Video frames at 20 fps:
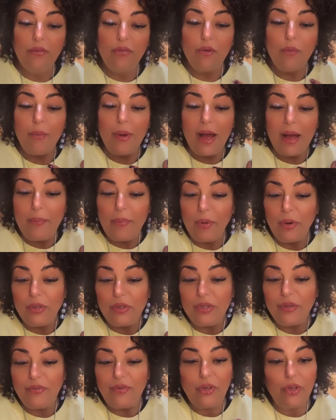From my
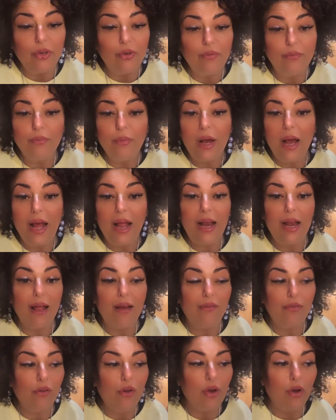point of view, I
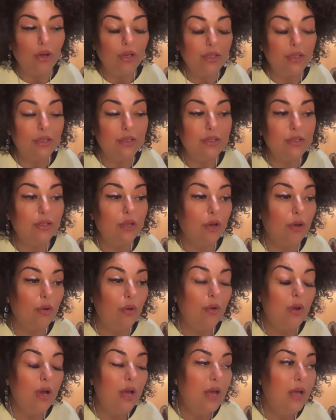love God.
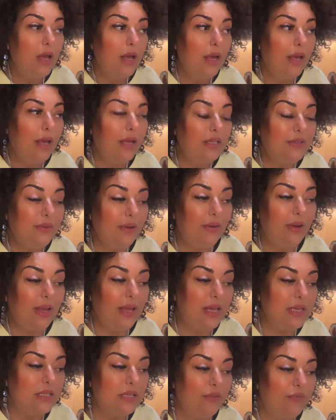So it's
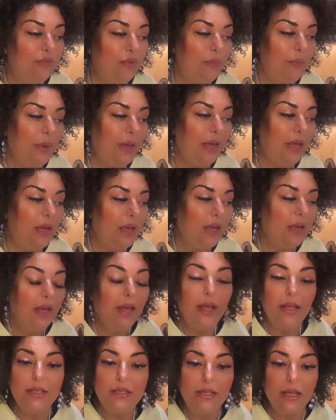very easy for me.
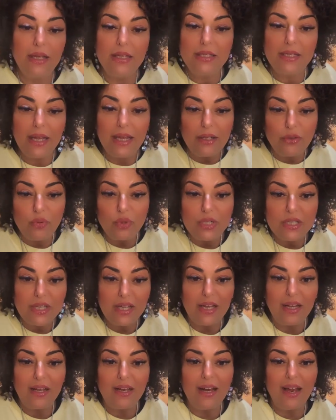It's
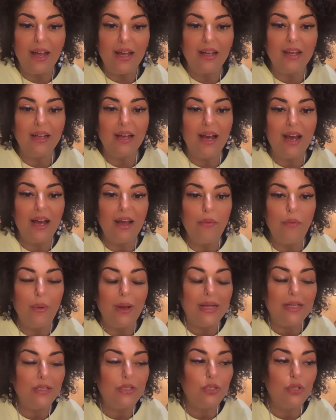interesting. Like I
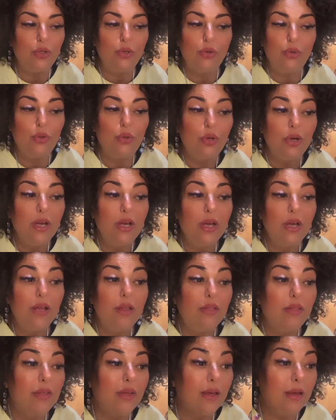went to
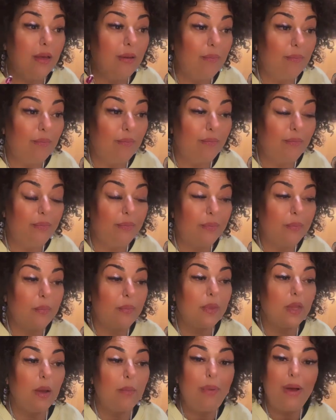the
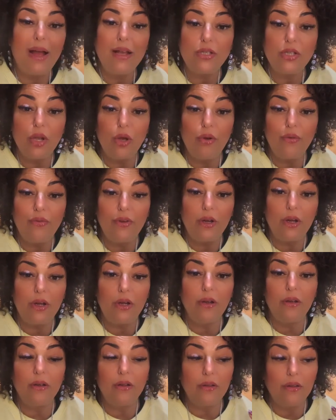
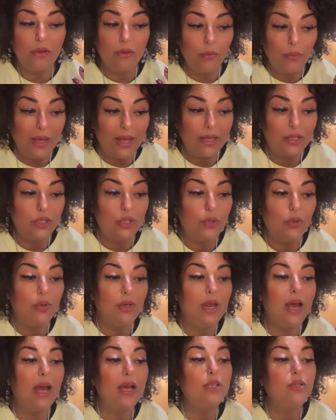Passover. We had
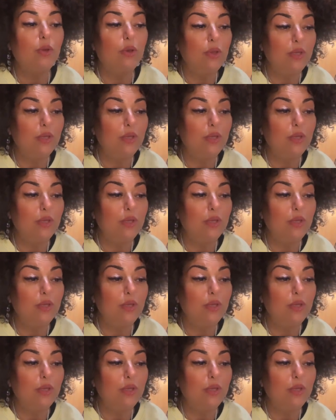2 nights.